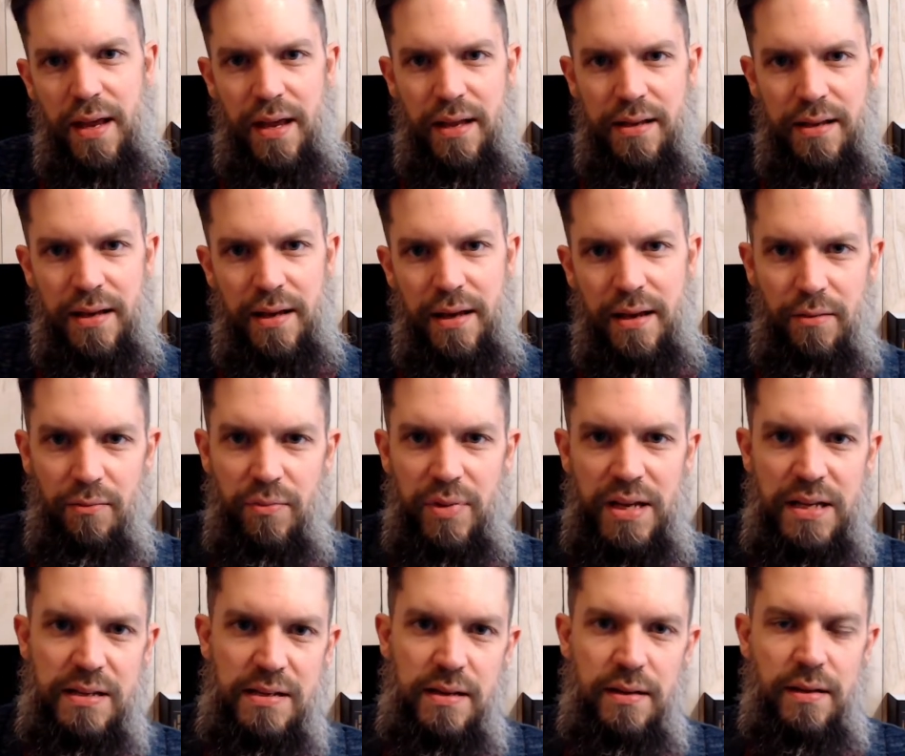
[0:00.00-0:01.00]
It
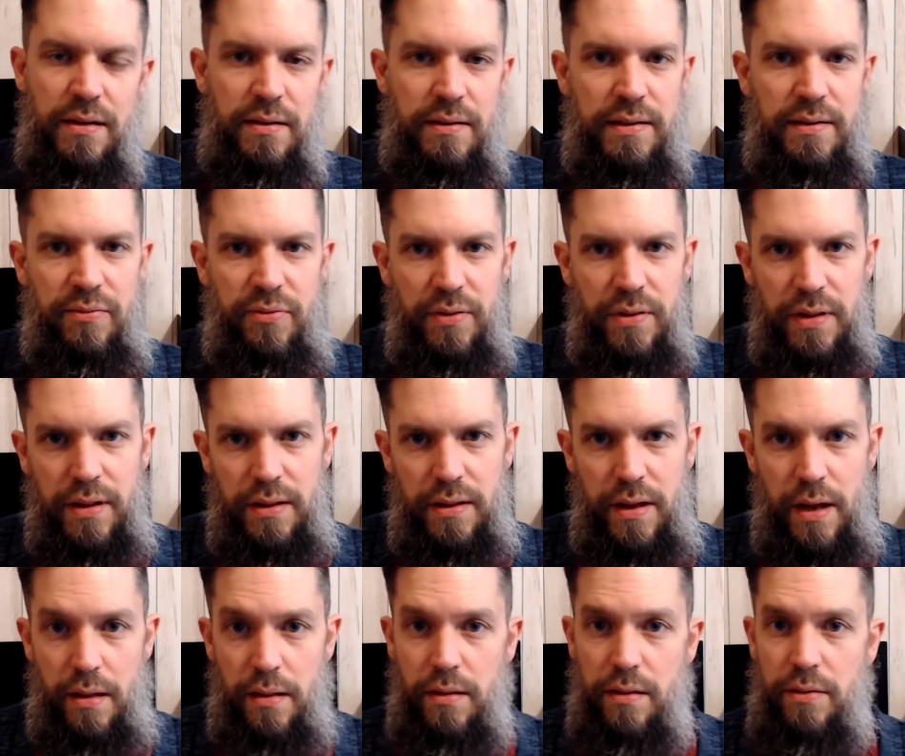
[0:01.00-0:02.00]
reads a little different than
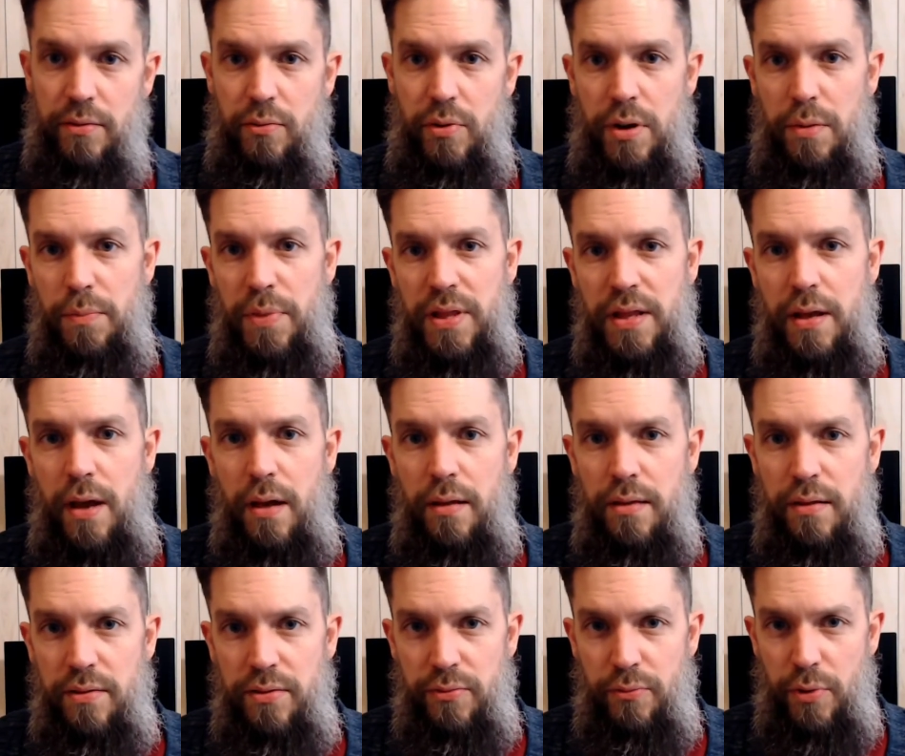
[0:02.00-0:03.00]
the other 3, but the
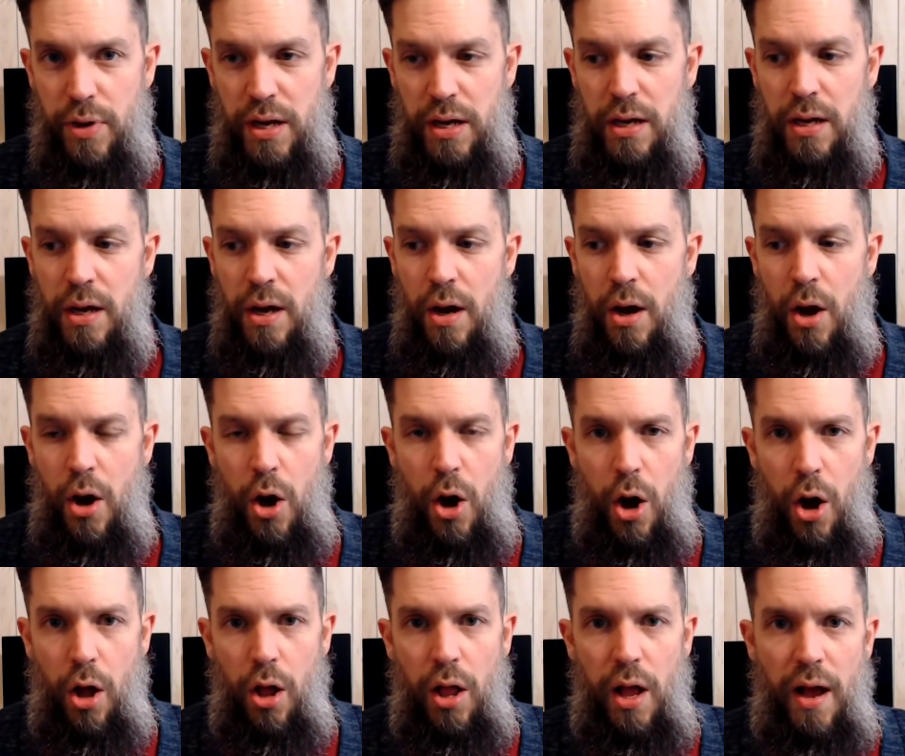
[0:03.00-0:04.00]
other 3
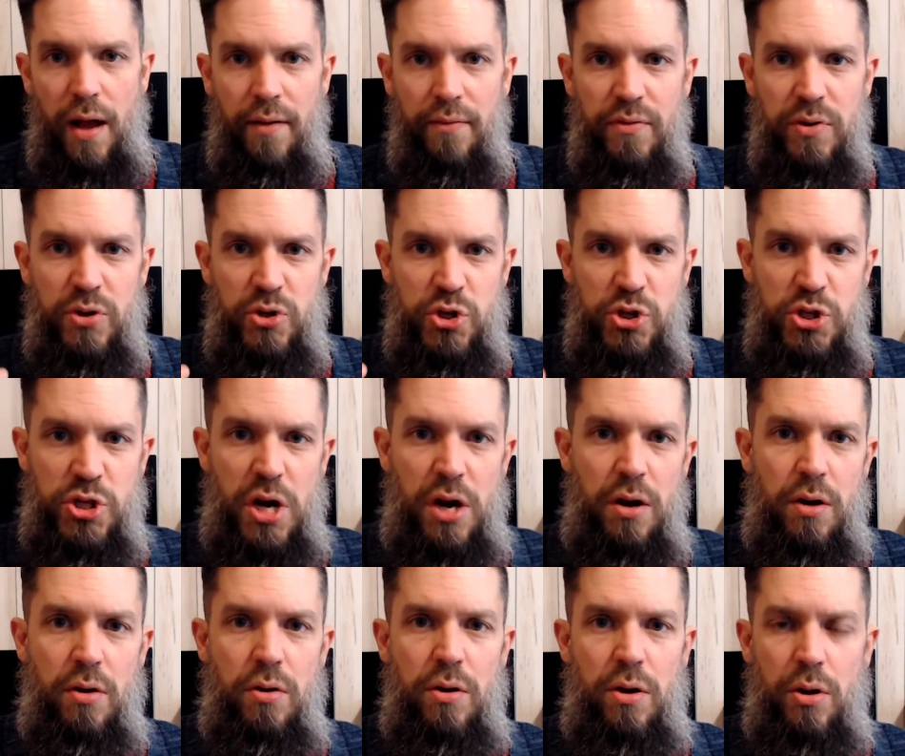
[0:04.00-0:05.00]
all have
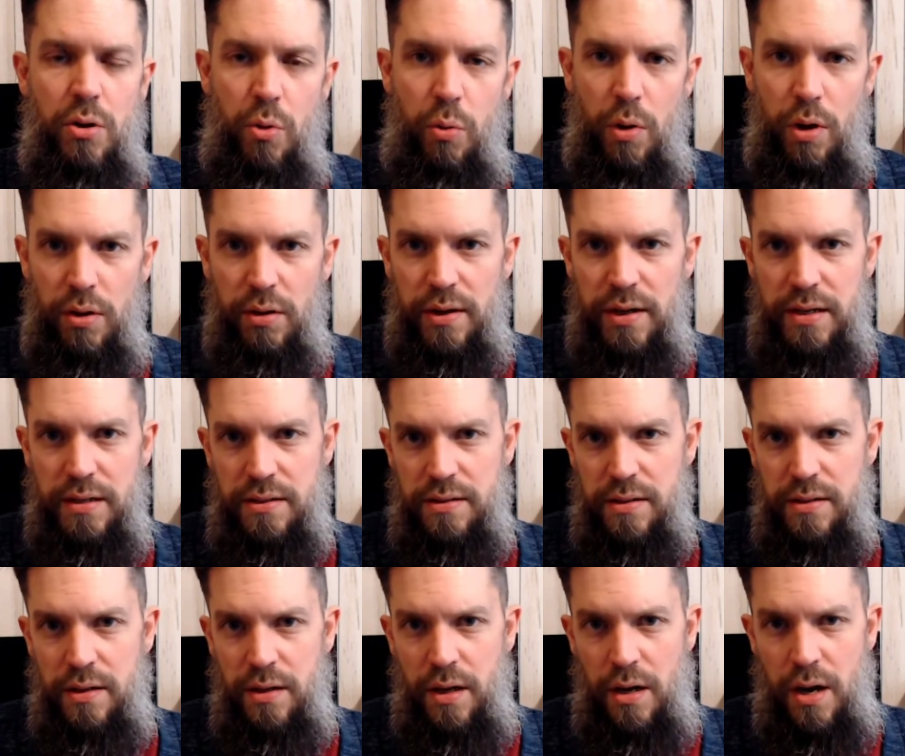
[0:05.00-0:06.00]
shared qualities,
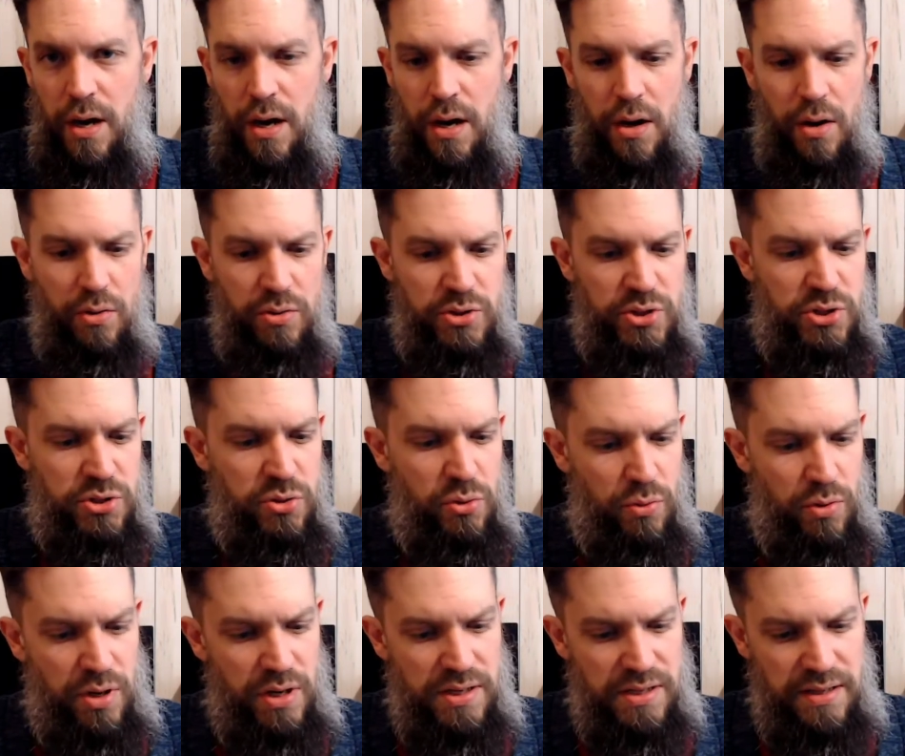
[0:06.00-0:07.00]
or
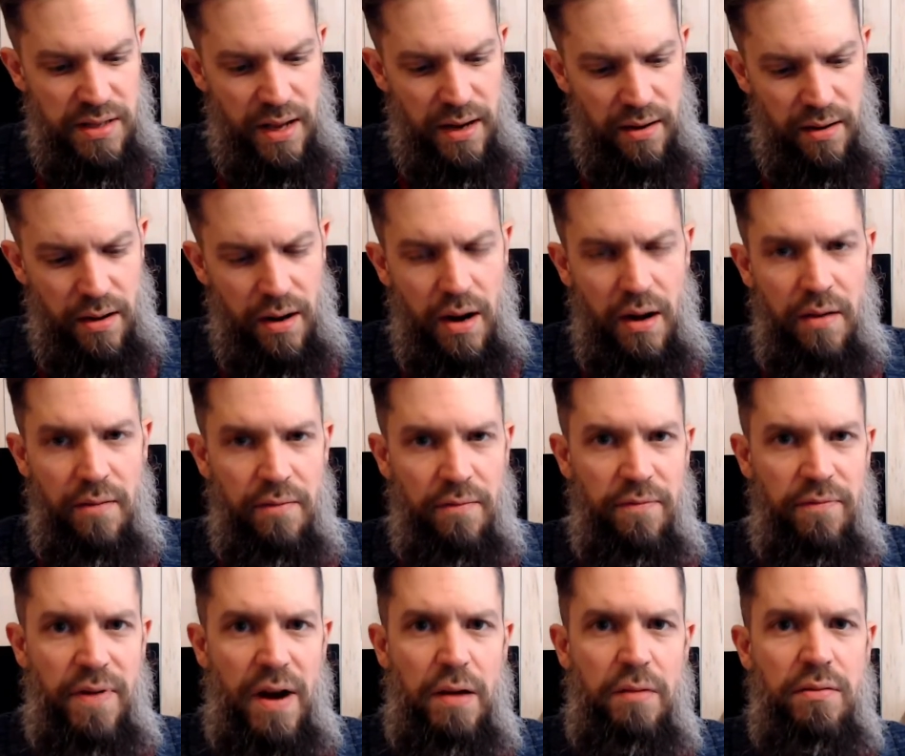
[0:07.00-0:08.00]
stories that are
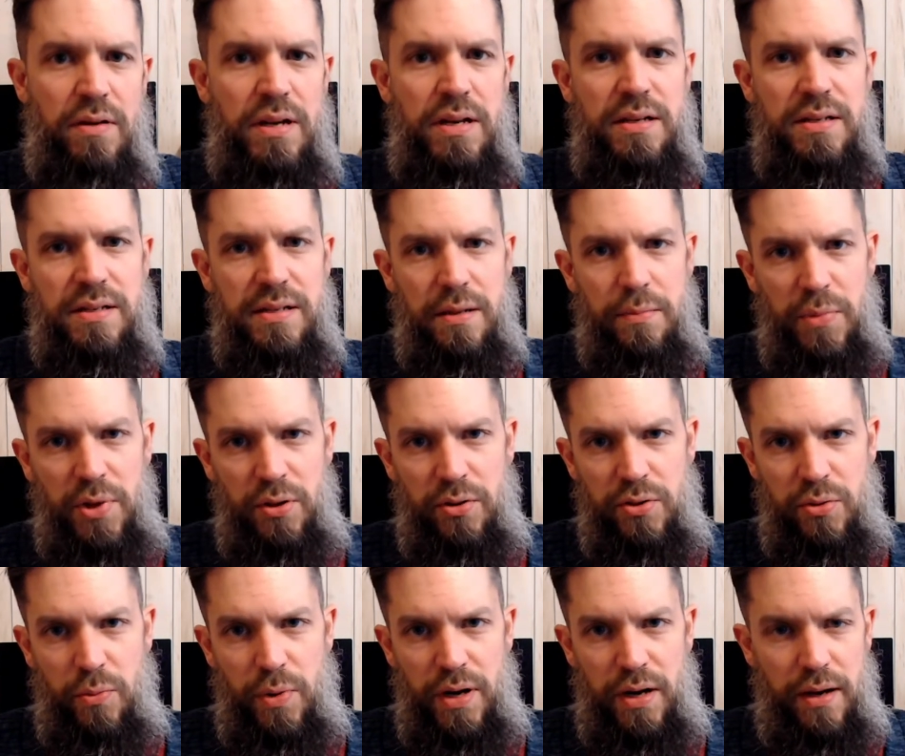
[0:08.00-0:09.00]
very similar
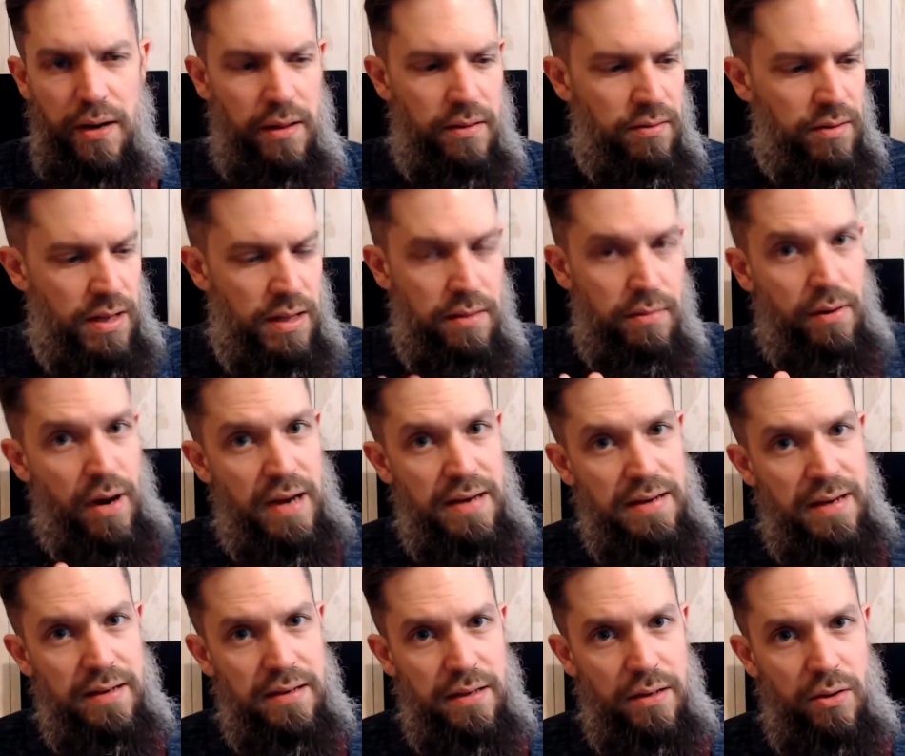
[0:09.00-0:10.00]
to one another, either
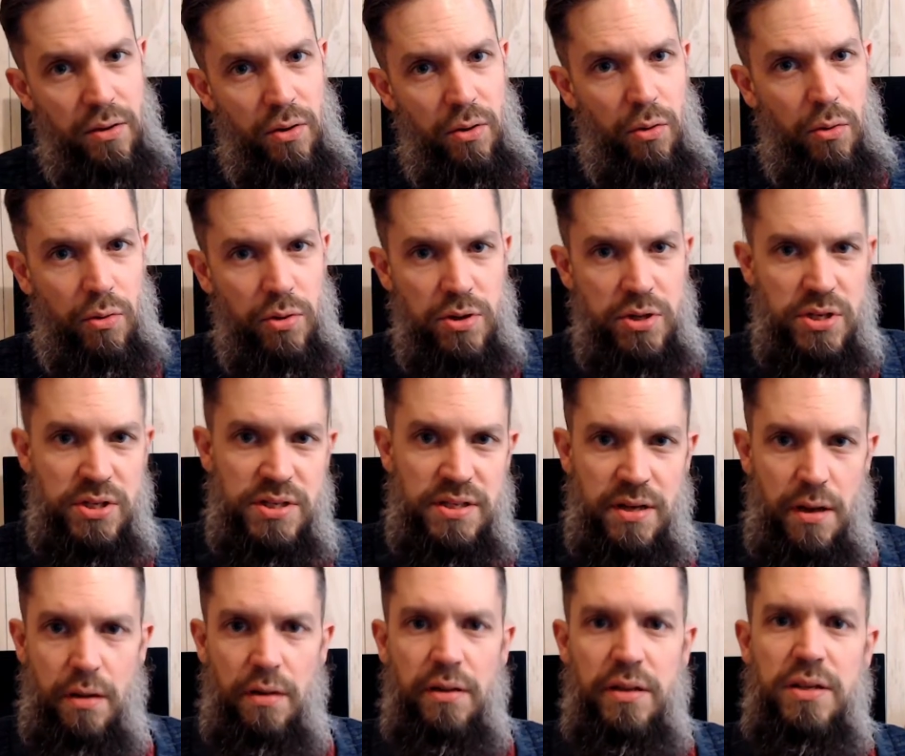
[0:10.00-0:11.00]
identical or just
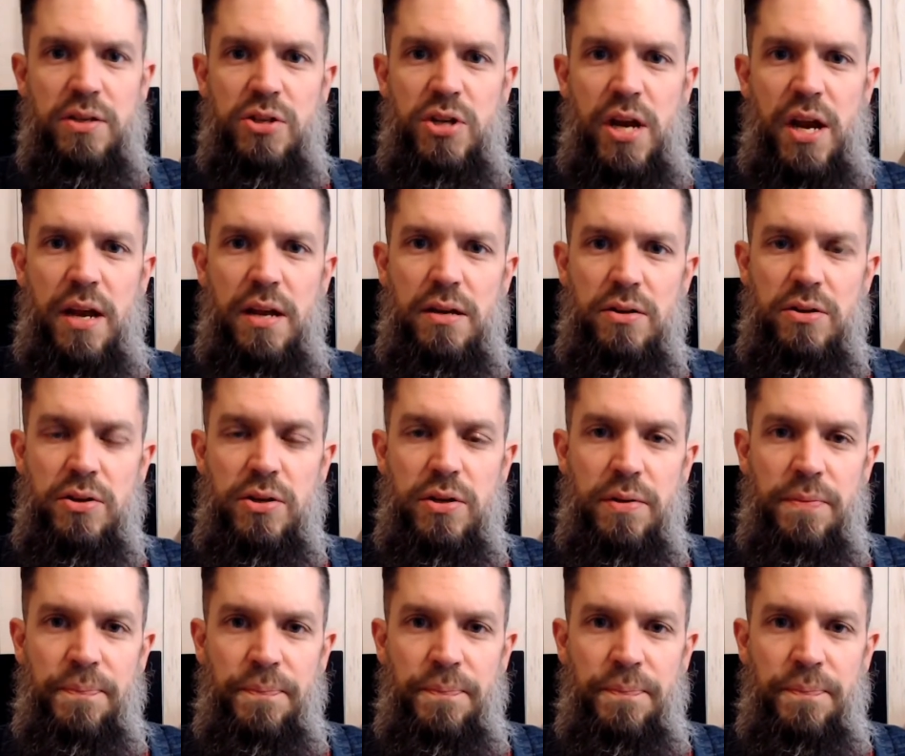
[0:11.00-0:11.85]
subtly changed.